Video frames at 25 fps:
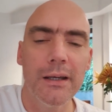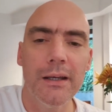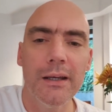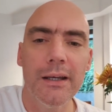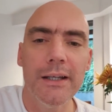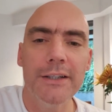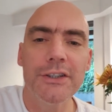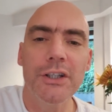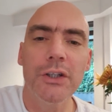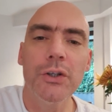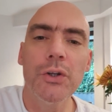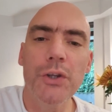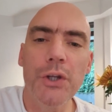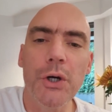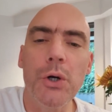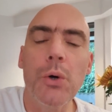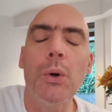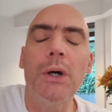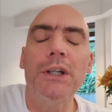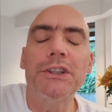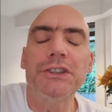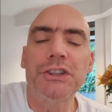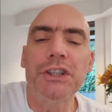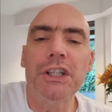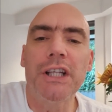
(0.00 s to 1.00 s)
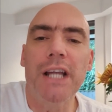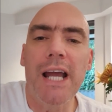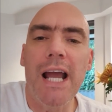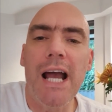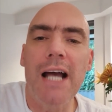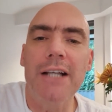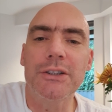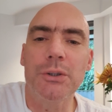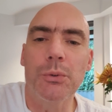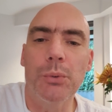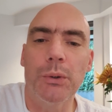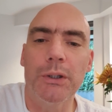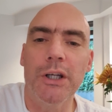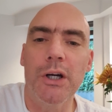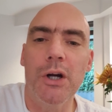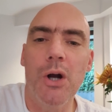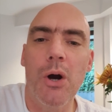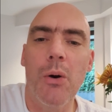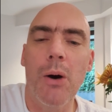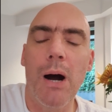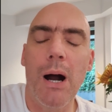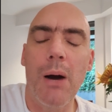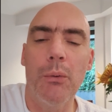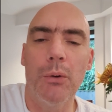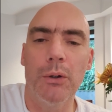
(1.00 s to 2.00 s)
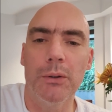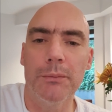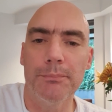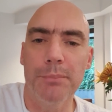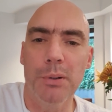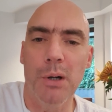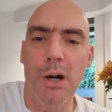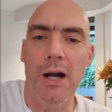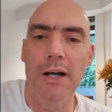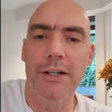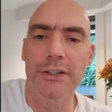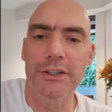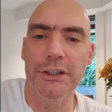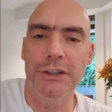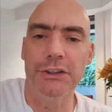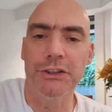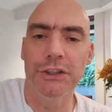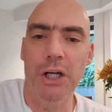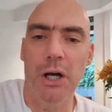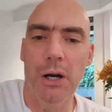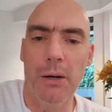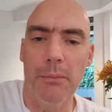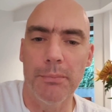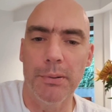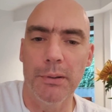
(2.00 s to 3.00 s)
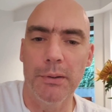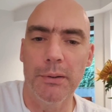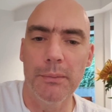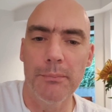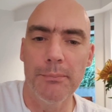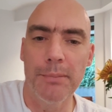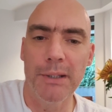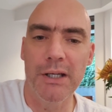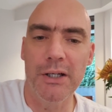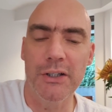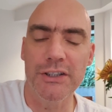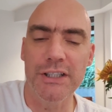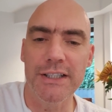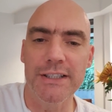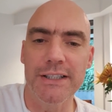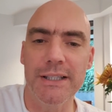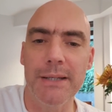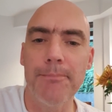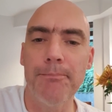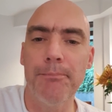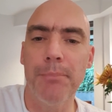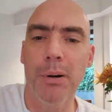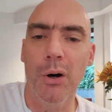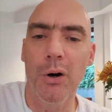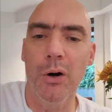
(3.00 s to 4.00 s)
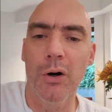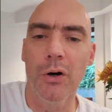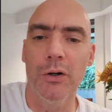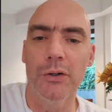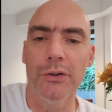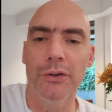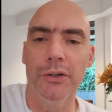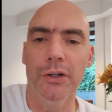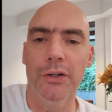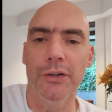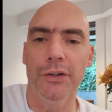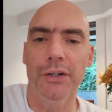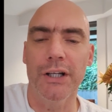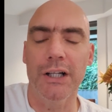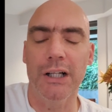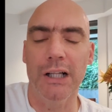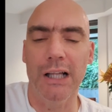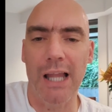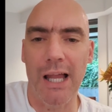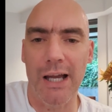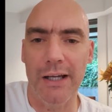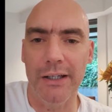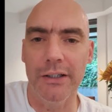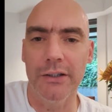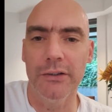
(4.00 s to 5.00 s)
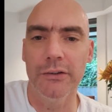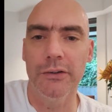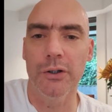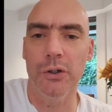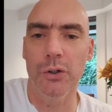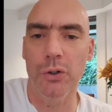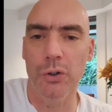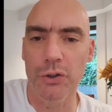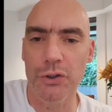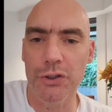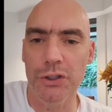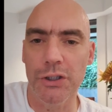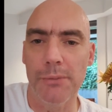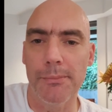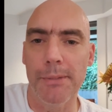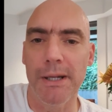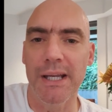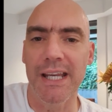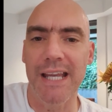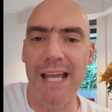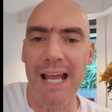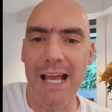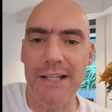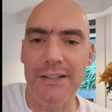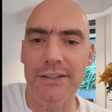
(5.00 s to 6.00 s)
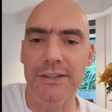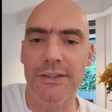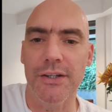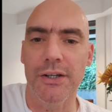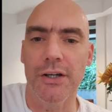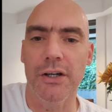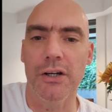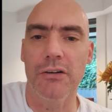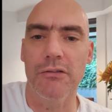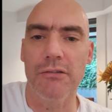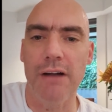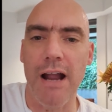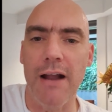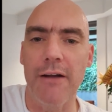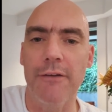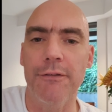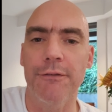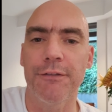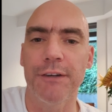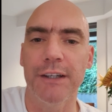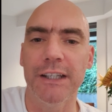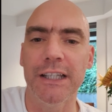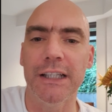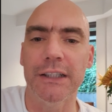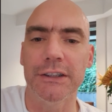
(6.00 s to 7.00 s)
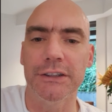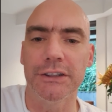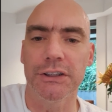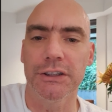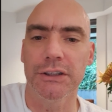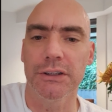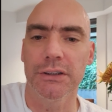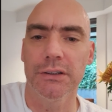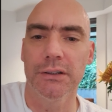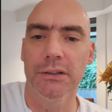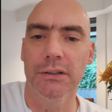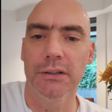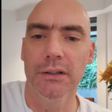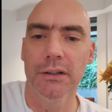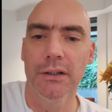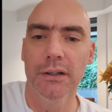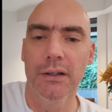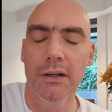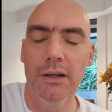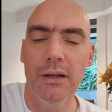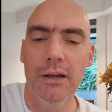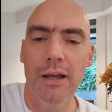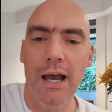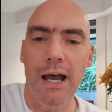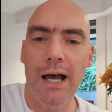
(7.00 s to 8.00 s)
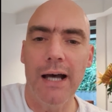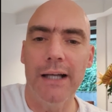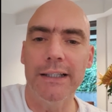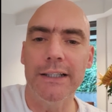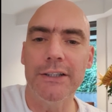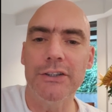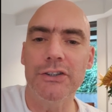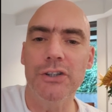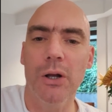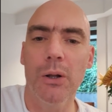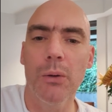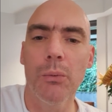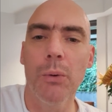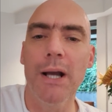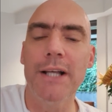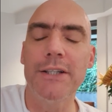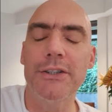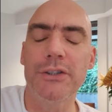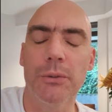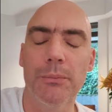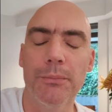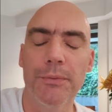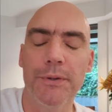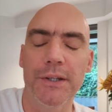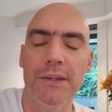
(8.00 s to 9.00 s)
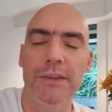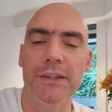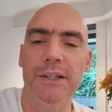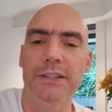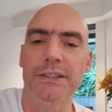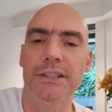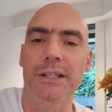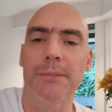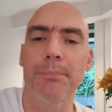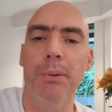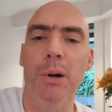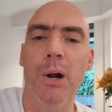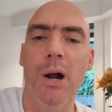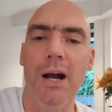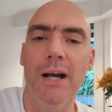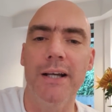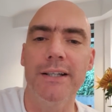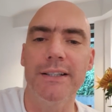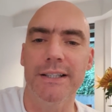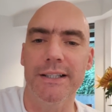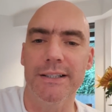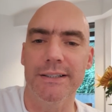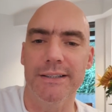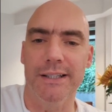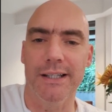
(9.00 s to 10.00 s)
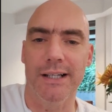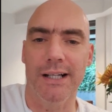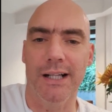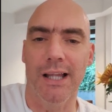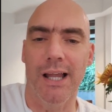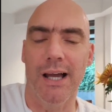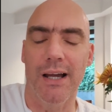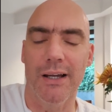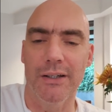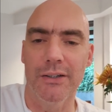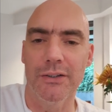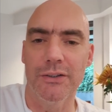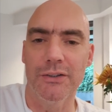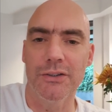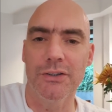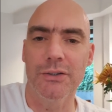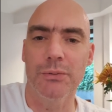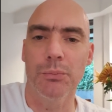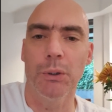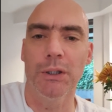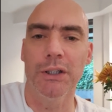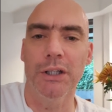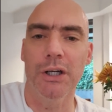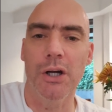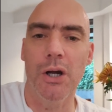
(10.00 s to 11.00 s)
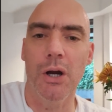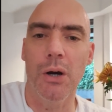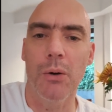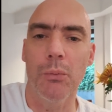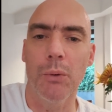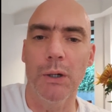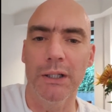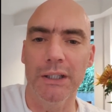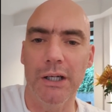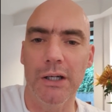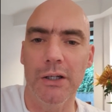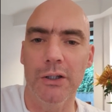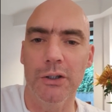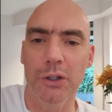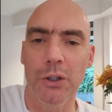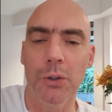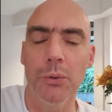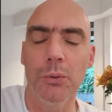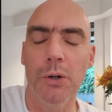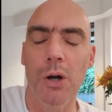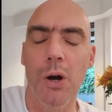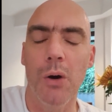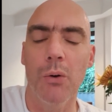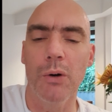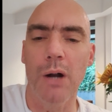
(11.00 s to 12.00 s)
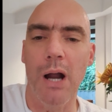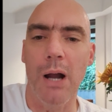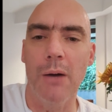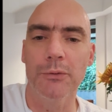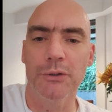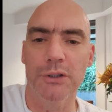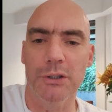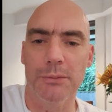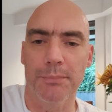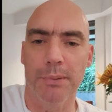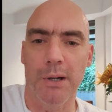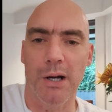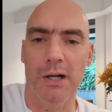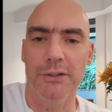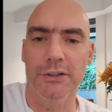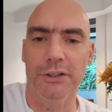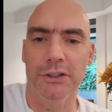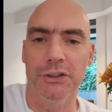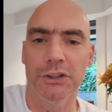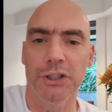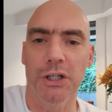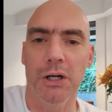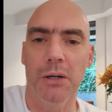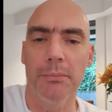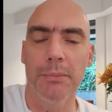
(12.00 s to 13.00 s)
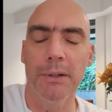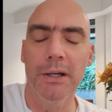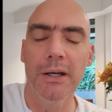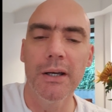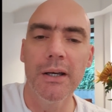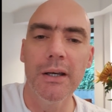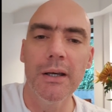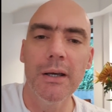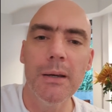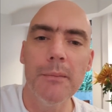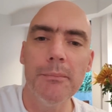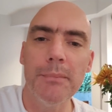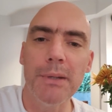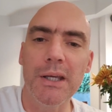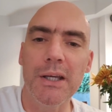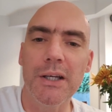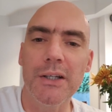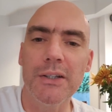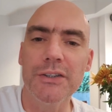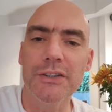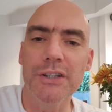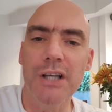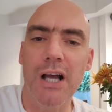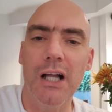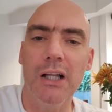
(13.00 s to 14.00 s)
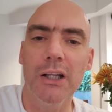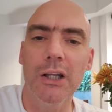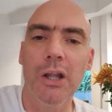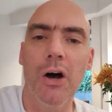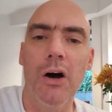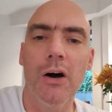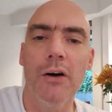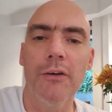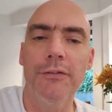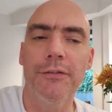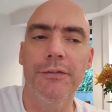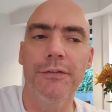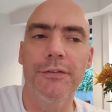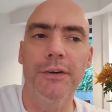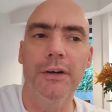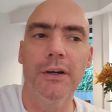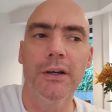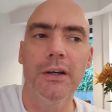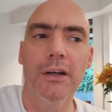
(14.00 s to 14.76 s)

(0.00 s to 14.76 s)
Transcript: it's another question I ask when I go out and price a job, because it's important that the client, the customer, gets the correct finish. And it's always something that surprises the clients when I do go around to price a job, because a lot of